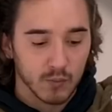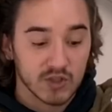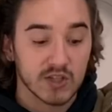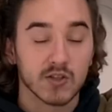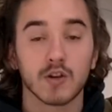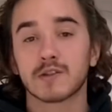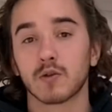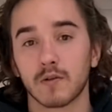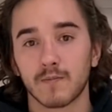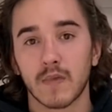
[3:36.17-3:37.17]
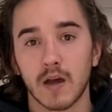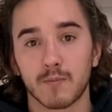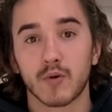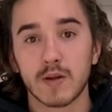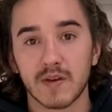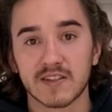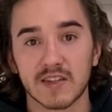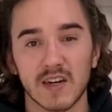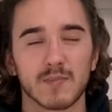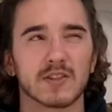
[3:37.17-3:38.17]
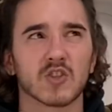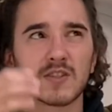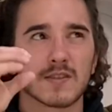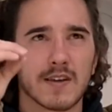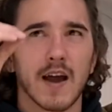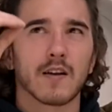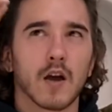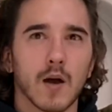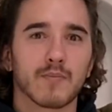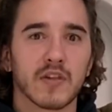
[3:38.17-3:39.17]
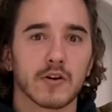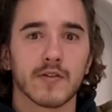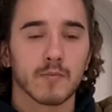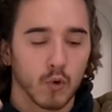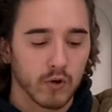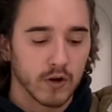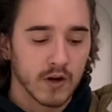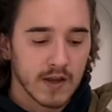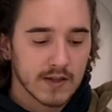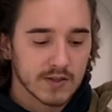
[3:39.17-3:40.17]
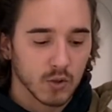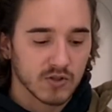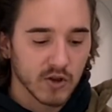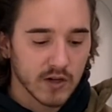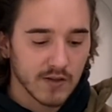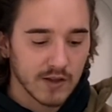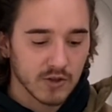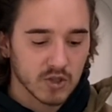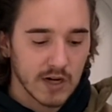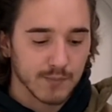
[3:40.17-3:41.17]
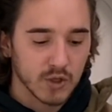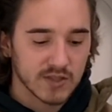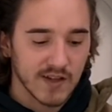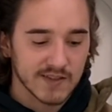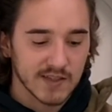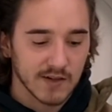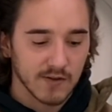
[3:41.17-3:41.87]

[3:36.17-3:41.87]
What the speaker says: which is also a pretty big city, but it's just not up there on the border. So it's looking like they're trying to push that city,